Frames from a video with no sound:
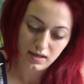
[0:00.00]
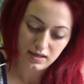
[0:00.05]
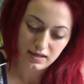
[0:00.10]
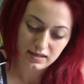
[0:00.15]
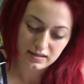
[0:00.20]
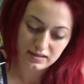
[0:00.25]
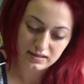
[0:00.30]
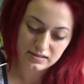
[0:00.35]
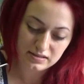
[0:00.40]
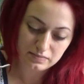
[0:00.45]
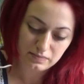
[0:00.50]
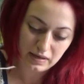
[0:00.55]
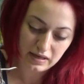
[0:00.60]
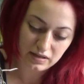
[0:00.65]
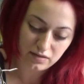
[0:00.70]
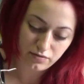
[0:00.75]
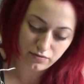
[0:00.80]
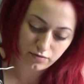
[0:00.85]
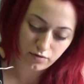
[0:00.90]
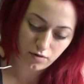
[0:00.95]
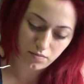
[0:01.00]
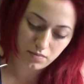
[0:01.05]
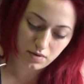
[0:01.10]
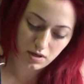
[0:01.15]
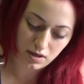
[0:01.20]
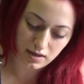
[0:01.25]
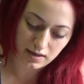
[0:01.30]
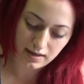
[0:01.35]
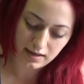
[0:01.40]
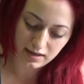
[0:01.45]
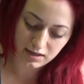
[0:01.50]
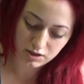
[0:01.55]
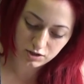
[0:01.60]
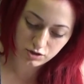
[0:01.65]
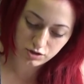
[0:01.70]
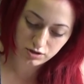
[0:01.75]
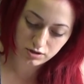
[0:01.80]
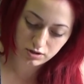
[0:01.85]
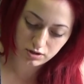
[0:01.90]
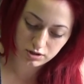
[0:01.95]
It is made from
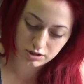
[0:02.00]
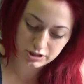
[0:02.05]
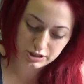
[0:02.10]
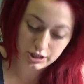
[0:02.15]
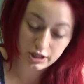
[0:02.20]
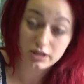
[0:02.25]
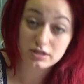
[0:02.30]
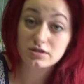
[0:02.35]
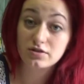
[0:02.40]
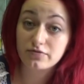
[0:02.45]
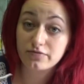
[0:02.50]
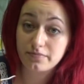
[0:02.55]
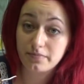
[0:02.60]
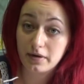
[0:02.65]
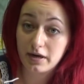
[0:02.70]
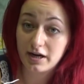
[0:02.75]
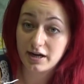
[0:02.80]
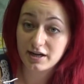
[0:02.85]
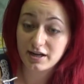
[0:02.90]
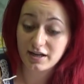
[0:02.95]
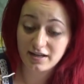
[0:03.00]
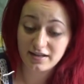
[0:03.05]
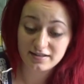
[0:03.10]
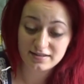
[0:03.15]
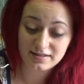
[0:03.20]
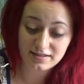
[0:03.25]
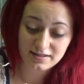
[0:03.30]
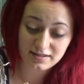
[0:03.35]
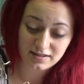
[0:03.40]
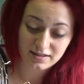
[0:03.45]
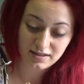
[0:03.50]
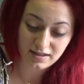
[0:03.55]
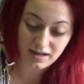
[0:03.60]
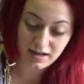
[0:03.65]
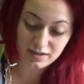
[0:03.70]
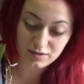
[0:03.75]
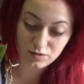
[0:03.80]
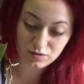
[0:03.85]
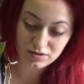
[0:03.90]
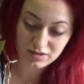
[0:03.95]
large chunks of bark, and
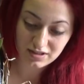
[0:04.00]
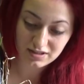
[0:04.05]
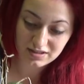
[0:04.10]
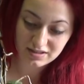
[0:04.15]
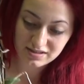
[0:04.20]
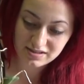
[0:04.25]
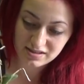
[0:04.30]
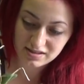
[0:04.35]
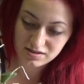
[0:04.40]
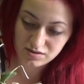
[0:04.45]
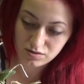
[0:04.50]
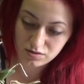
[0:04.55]
I don't think this